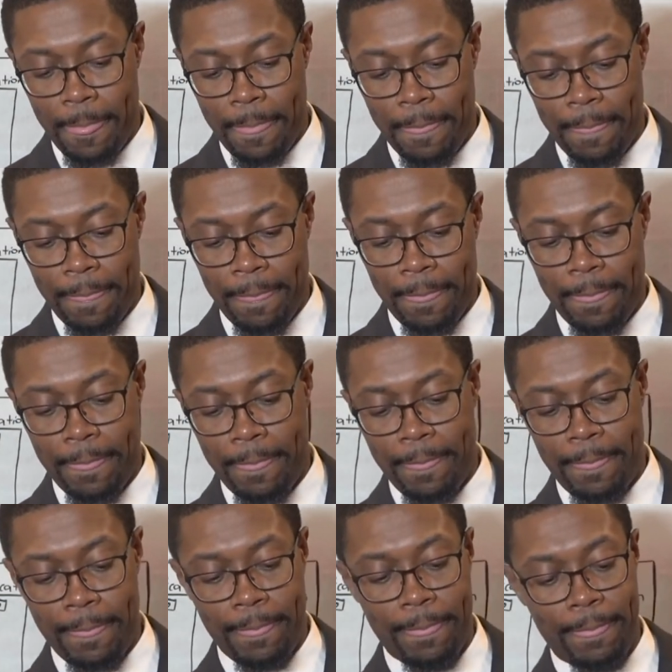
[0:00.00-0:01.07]

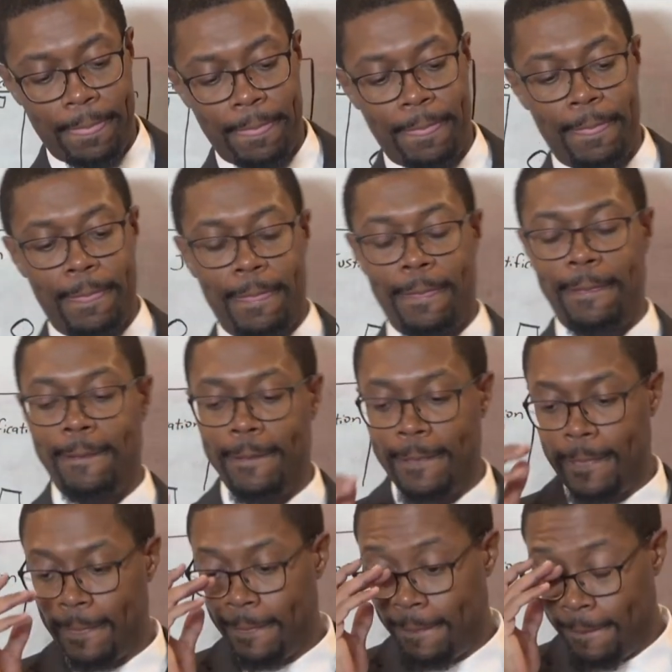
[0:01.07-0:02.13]

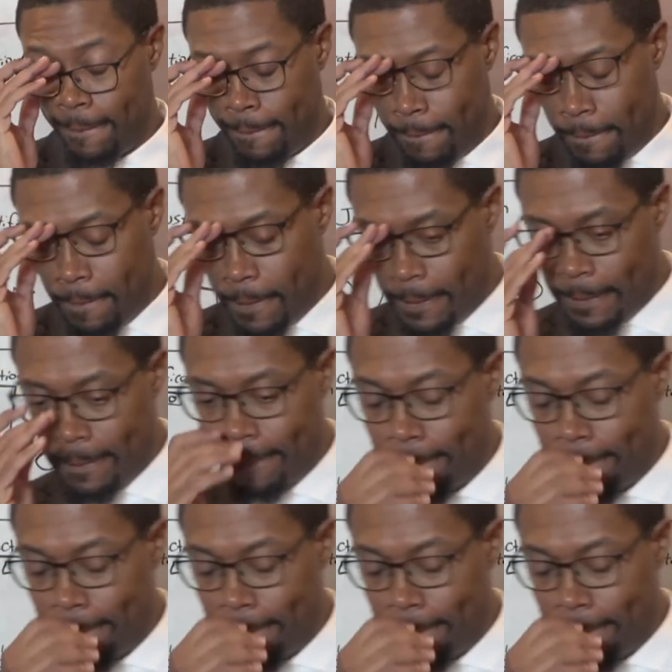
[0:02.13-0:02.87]
[no speech]